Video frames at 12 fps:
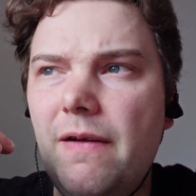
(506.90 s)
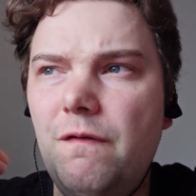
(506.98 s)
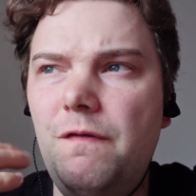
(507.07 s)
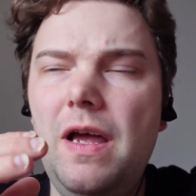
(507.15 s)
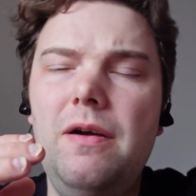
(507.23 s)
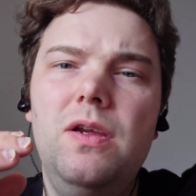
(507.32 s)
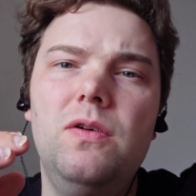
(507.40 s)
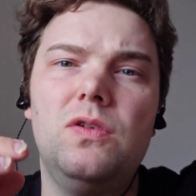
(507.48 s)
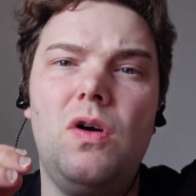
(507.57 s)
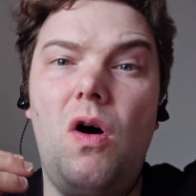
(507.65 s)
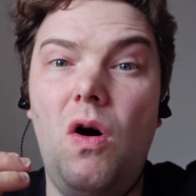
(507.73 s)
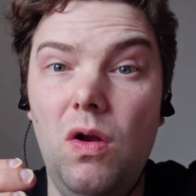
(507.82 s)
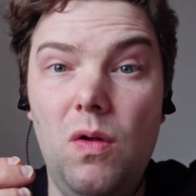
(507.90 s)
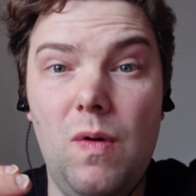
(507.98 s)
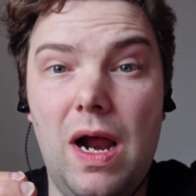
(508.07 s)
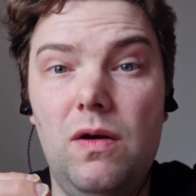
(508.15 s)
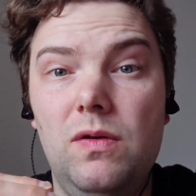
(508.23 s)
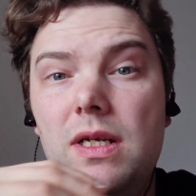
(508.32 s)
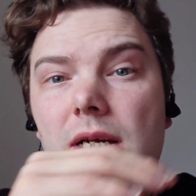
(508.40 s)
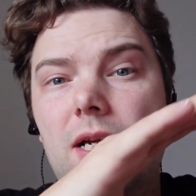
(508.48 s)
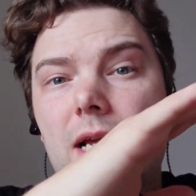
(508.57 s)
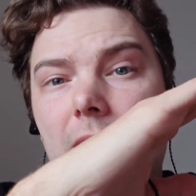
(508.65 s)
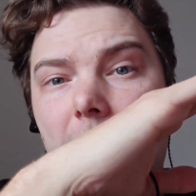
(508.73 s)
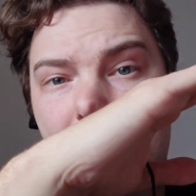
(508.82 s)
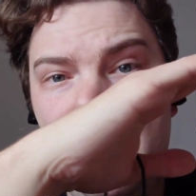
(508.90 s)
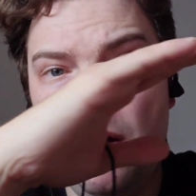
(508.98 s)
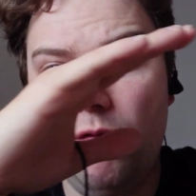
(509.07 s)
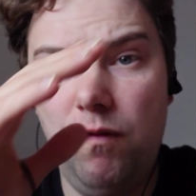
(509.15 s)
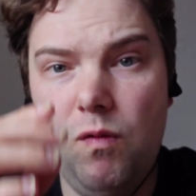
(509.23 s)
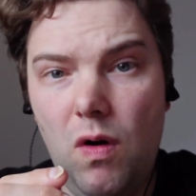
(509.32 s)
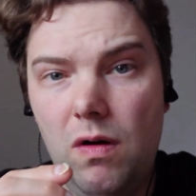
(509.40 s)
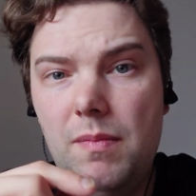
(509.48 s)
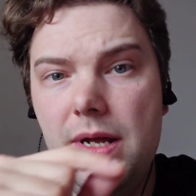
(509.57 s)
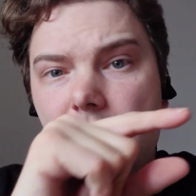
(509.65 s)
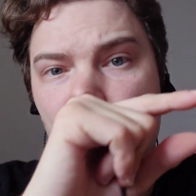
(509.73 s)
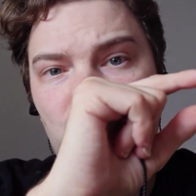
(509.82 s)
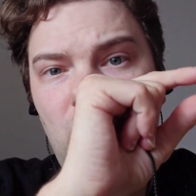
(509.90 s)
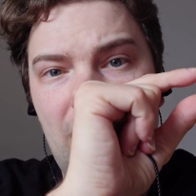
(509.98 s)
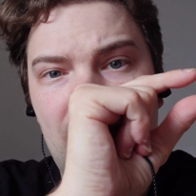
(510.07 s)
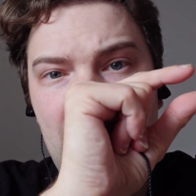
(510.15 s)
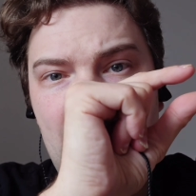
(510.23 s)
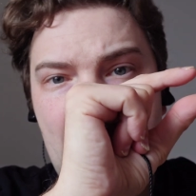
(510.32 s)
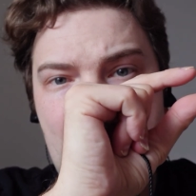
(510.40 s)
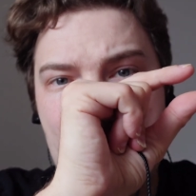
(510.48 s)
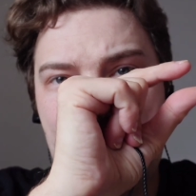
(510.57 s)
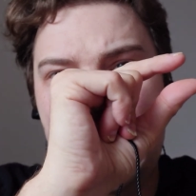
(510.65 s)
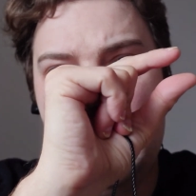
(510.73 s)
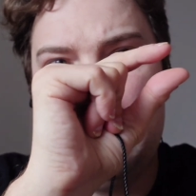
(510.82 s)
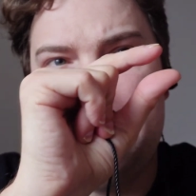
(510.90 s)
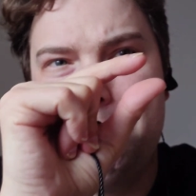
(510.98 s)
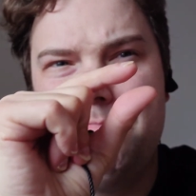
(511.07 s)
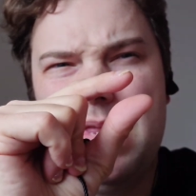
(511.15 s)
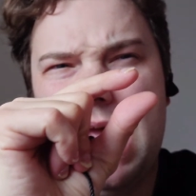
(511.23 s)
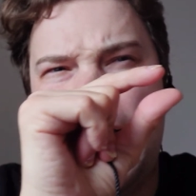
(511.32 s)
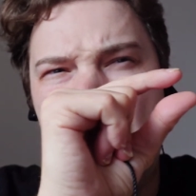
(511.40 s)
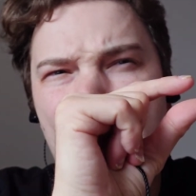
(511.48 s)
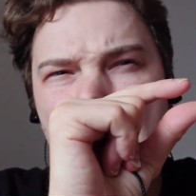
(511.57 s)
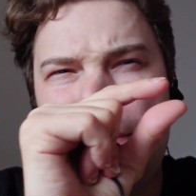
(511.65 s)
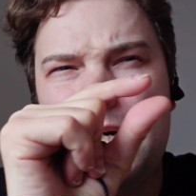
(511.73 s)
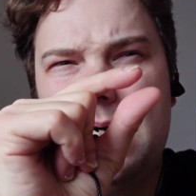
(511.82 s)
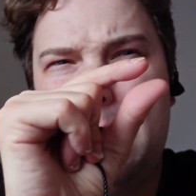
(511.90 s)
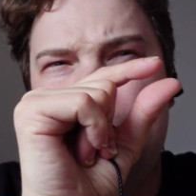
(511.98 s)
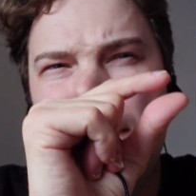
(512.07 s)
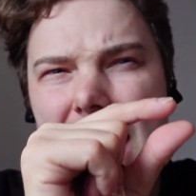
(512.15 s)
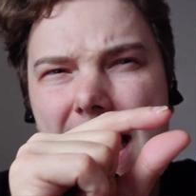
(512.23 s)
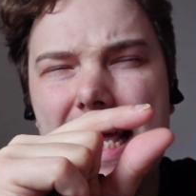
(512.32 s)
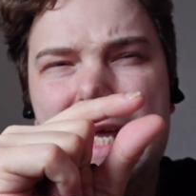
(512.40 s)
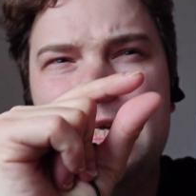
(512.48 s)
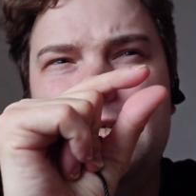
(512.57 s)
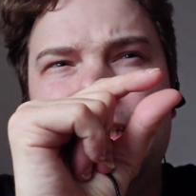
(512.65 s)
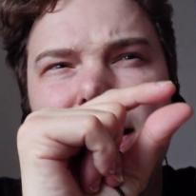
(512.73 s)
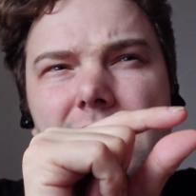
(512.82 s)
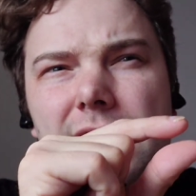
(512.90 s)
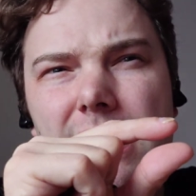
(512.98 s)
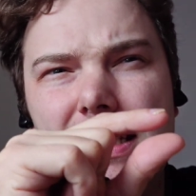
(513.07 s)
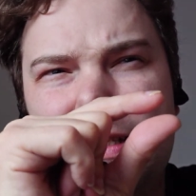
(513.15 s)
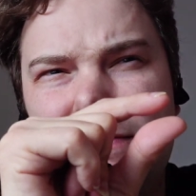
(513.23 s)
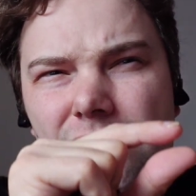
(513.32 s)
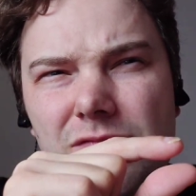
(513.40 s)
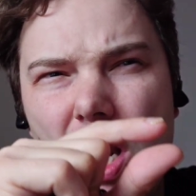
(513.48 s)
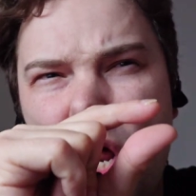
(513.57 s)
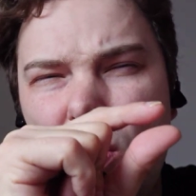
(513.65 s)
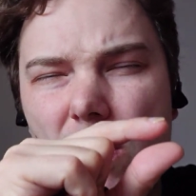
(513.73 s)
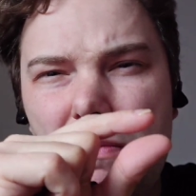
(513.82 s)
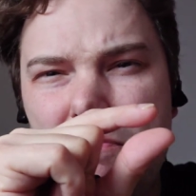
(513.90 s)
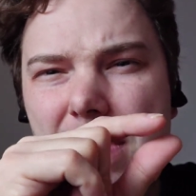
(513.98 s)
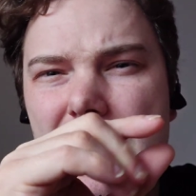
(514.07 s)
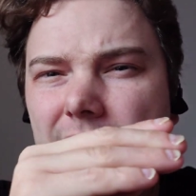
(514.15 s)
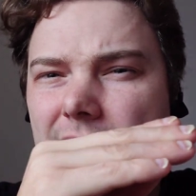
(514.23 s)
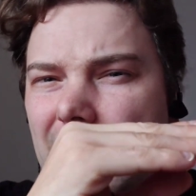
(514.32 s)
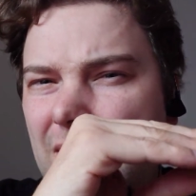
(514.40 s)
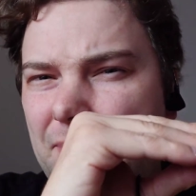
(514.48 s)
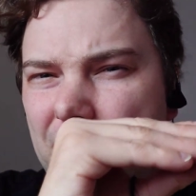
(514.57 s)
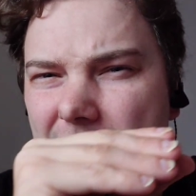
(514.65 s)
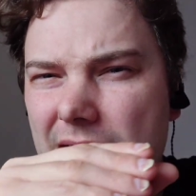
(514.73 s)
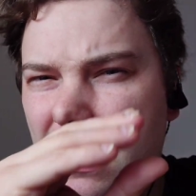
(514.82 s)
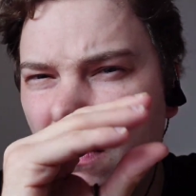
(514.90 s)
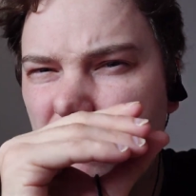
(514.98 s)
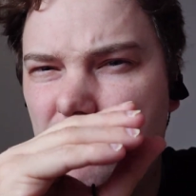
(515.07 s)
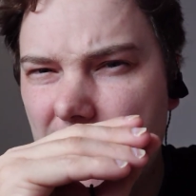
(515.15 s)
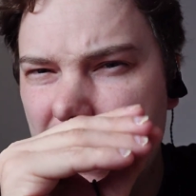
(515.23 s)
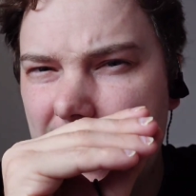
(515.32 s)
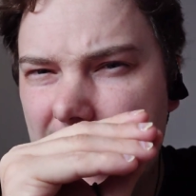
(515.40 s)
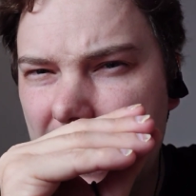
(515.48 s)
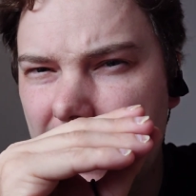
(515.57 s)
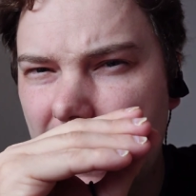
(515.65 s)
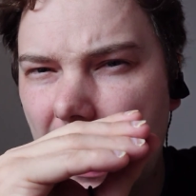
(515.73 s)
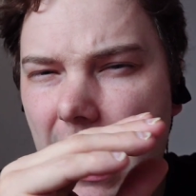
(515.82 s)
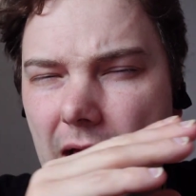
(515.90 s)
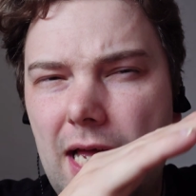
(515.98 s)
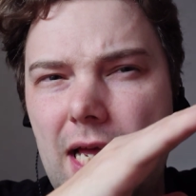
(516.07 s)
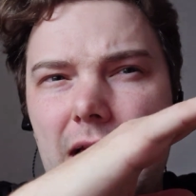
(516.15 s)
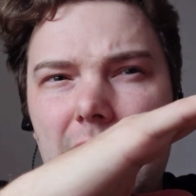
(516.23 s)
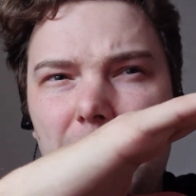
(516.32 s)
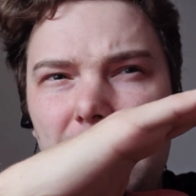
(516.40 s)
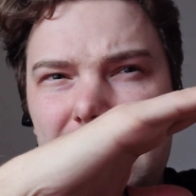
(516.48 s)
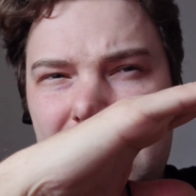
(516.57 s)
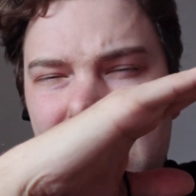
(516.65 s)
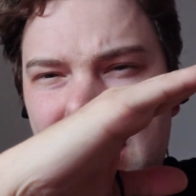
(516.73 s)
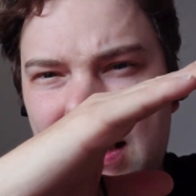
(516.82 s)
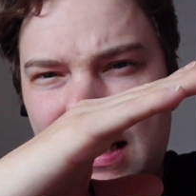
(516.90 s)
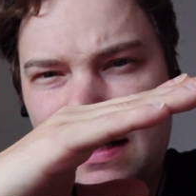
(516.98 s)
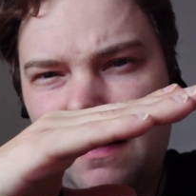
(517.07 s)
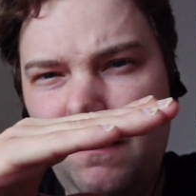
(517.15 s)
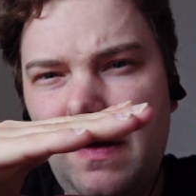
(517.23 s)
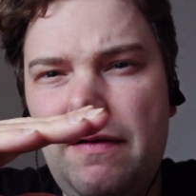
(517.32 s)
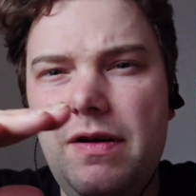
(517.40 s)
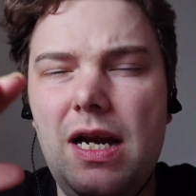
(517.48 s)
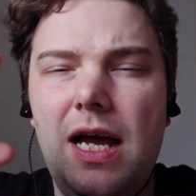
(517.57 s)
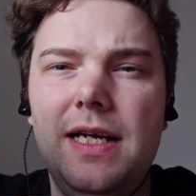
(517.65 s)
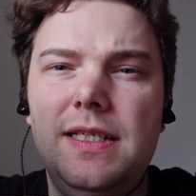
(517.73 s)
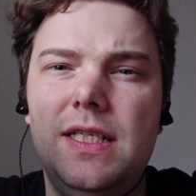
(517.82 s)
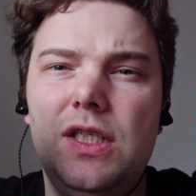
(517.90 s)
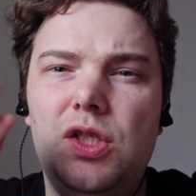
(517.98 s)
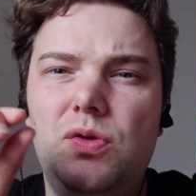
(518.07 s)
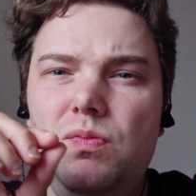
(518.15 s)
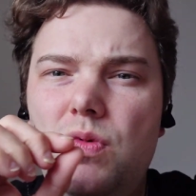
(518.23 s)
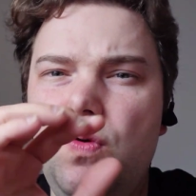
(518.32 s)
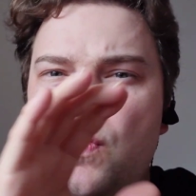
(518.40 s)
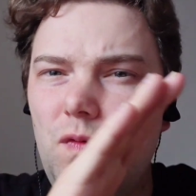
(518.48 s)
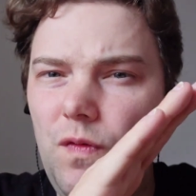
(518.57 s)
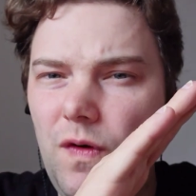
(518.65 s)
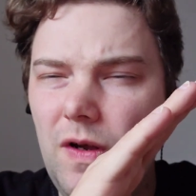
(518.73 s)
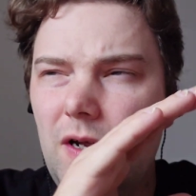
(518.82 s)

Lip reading: very good all-arounder, a bit of warmish, where the upper bass, lower mids are a bit of bleeding there, but still very nice and smooth.